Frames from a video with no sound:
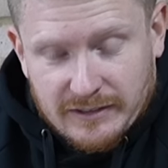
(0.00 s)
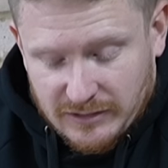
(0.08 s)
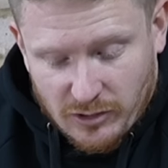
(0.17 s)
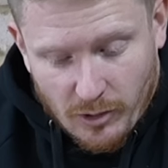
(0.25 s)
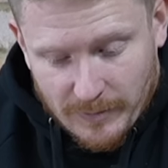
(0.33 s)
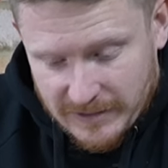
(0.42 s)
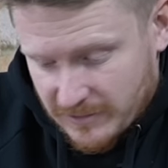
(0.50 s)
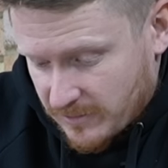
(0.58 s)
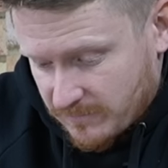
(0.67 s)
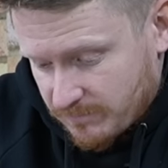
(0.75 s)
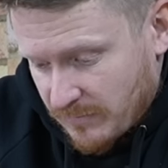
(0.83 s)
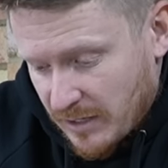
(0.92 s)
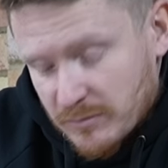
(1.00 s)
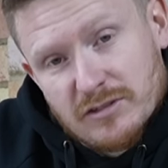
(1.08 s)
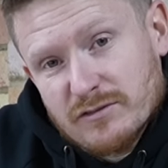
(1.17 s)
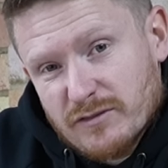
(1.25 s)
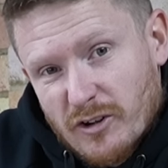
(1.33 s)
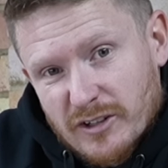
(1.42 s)
in the comments. Maybe
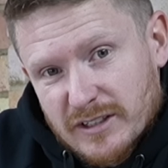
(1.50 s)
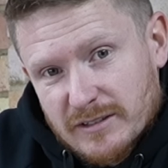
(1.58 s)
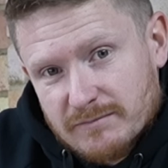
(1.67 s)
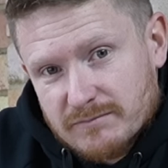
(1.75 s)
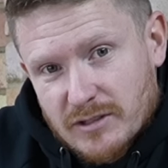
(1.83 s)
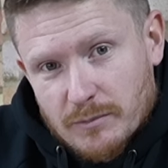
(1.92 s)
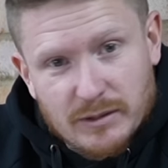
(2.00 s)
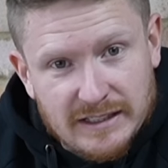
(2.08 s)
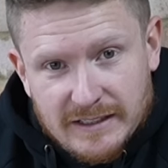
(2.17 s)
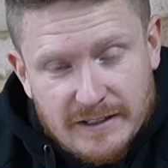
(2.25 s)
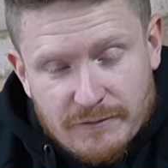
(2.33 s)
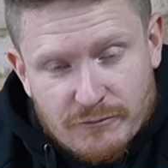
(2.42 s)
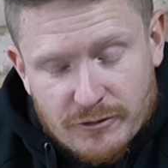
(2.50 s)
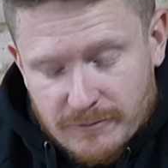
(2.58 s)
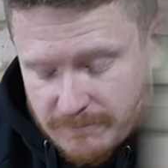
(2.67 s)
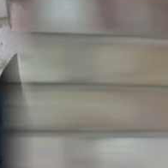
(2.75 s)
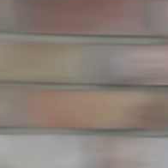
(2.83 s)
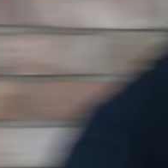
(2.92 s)
you find it completely
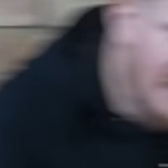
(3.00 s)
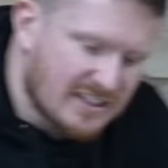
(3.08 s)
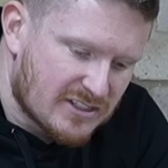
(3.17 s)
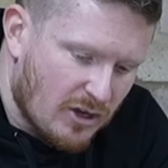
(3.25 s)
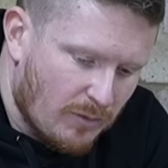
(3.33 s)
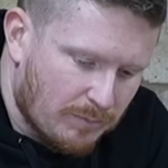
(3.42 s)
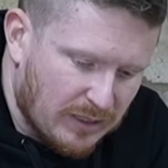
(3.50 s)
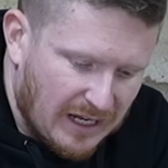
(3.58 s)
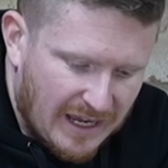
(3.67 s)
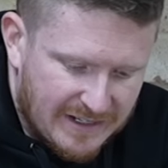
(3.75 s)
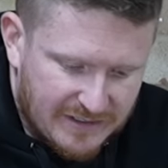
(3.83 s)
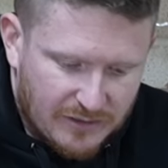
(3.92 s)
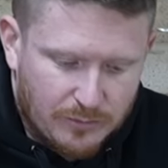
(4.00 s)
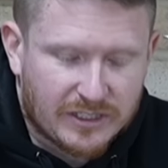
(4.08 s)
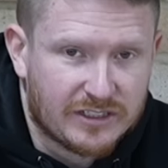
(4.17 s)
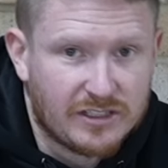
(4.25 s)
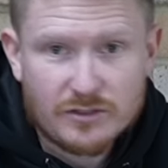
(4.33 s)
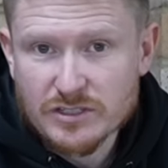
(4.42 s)
different. Next is our planer. We're
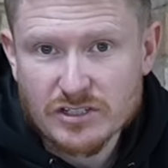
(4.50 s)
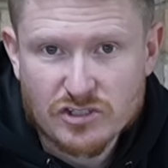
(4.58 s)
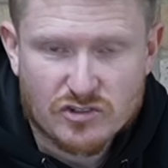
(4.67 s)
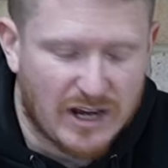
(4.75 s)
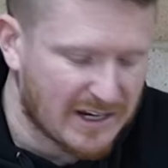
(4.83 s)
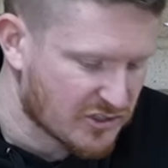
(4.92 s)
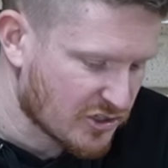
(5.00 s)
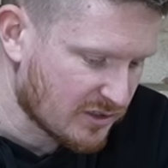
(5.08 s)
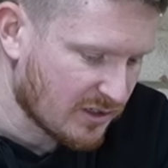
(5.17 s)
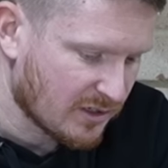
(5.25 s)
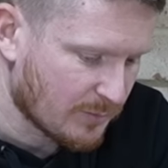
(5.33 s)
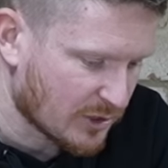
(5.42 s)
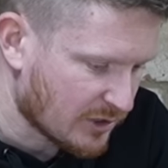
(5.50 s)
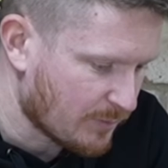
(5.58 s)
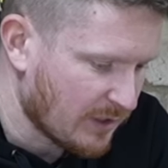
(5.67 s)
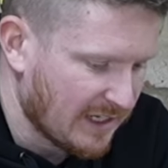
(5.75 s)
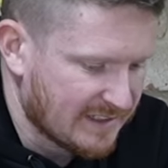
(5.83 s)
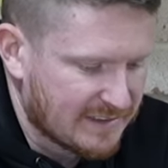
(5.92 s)
going to use extraction and we're going
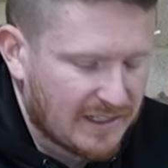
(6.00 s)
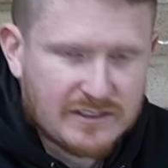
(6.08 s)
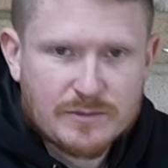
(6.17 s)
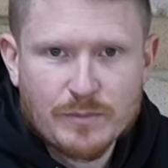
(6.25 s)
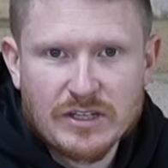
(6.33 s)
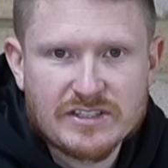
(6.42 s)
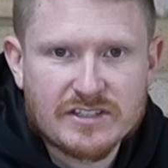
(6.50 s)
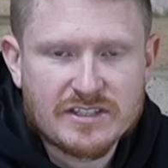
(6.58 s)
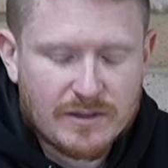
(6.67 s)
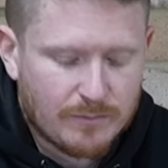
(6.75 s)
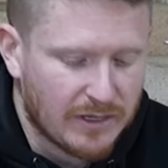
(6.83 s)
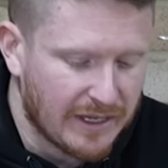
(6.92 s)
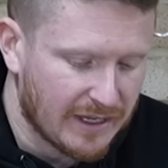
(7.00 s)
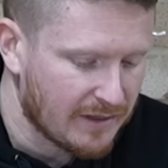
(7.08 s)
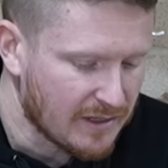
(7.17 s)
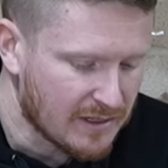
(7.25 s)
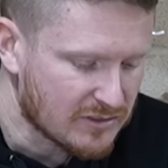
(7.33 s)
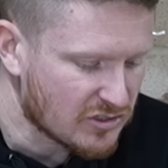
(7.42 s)
to plane down this piece of timber
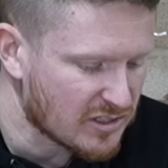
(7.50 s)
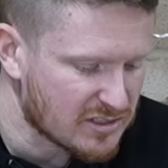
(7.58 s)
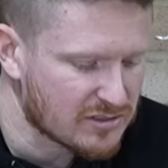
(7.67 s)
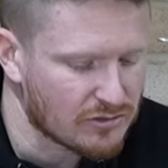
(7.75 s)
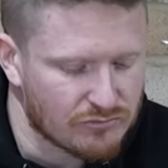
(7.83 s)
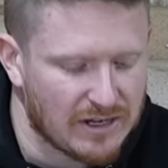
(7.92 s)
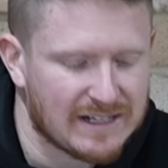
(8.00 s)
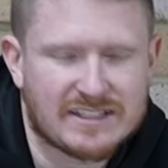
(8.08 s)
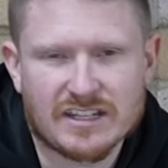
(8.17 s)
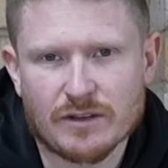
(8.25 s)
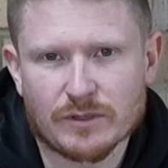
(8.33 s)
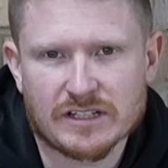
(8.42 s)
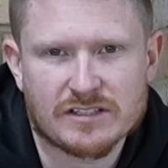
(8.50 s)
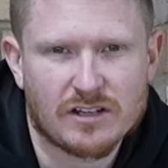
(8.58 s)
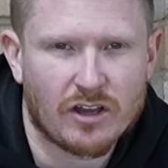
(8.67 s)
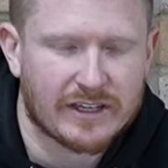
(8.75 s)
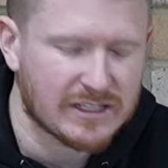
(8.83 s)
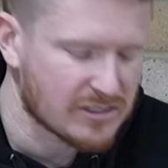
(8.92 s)
here just to really see what it's
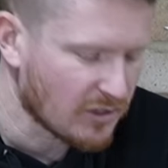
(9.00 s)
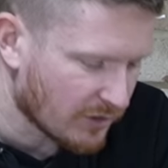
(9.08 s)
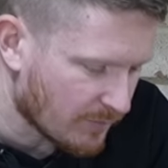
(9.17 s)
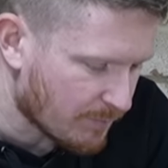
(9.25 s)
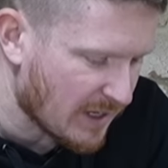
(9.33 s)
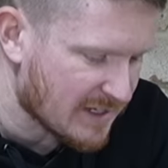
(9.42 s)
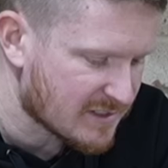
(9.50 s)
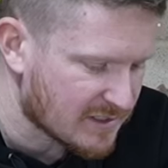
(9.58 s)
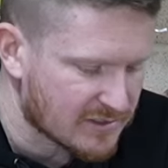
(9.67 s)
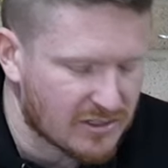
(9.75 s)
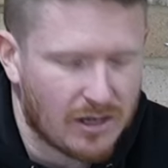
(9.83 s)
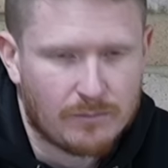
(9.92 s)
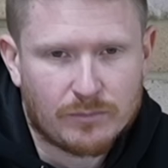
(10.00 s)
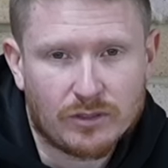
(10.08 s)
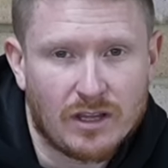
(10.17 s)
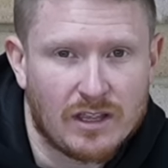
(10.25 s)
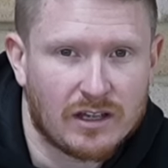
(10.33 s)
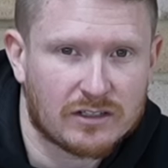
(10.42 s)
like. It's not the best
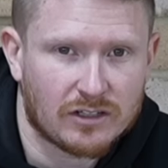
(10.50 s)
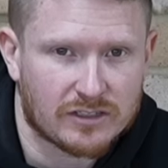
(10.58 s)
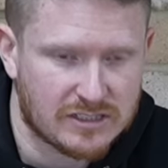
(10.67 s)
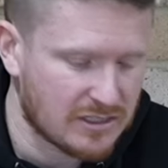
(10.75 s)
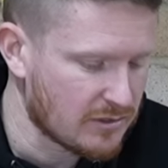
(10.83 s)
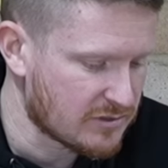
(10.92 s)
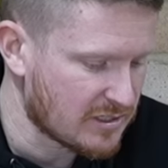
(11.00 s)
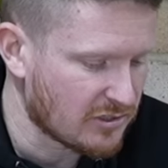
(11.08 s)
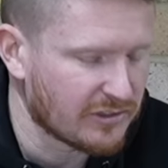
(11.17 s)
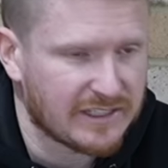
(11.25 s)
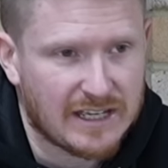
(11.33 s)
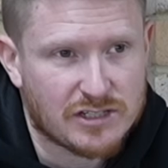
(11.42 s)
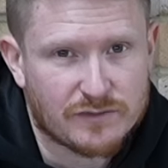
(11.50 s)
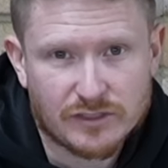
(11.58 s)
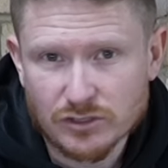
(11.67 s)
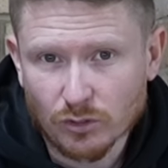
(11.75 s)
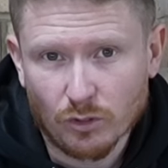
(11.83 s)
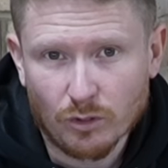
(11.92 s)
example. I'd like to use this on the edge of a
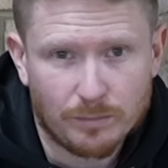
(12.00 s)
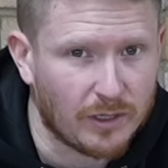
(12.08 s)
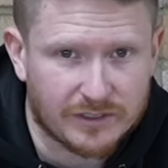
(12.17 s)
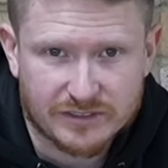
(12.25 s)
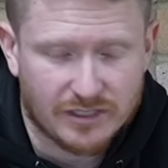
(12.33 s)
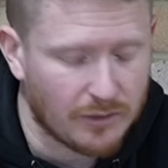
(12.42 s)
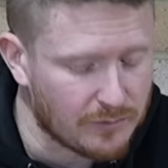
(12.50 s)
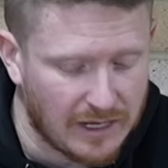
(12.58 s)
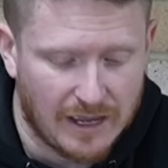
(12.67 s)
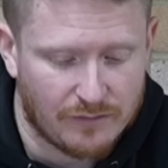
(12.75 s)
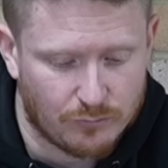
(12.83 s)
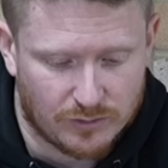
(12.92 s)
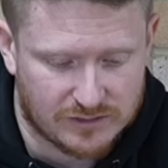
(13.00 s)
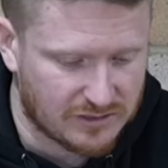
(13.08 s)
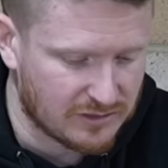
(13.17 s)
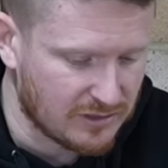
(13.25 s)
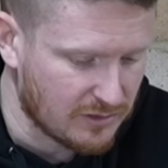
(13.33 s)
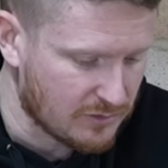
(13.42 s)
door, but I don't have one
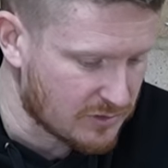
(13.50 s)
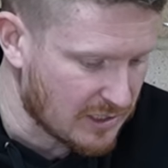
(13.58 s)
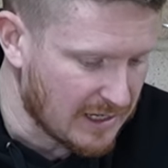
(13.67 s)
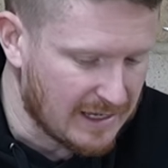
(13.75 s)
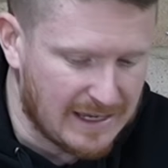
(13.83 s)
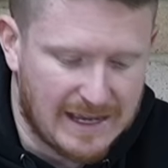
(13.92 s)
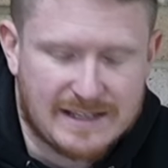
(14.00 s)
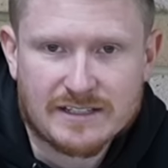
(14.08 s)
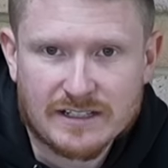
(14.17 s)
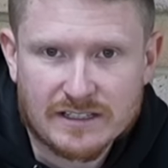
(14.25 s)
to use as an